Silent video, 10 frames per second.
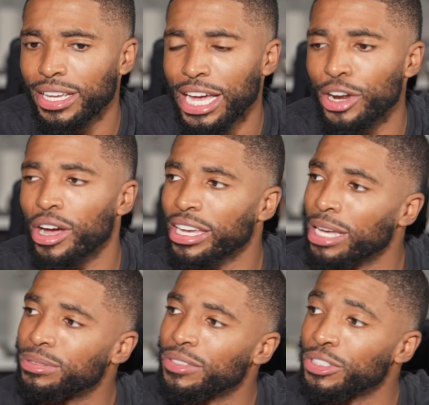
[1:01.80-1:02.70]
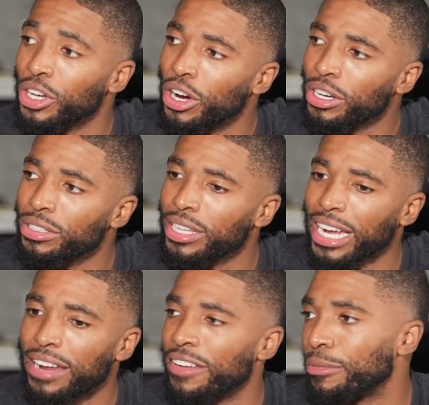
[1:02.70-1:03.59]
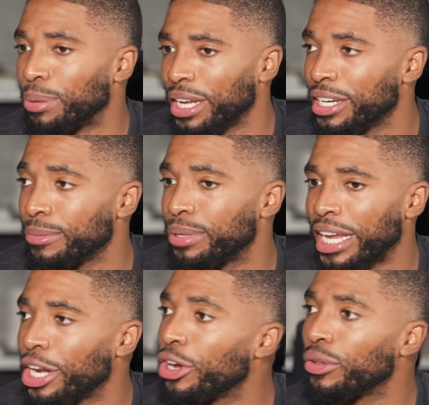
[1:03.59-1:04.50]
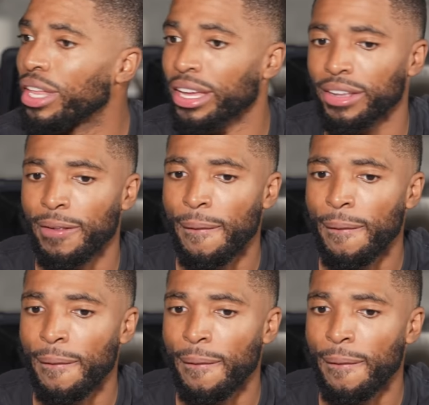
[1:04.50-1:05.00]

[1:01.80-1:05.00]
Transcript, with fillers: I know how game sevens are. Like yeah. I never played in them, but I know like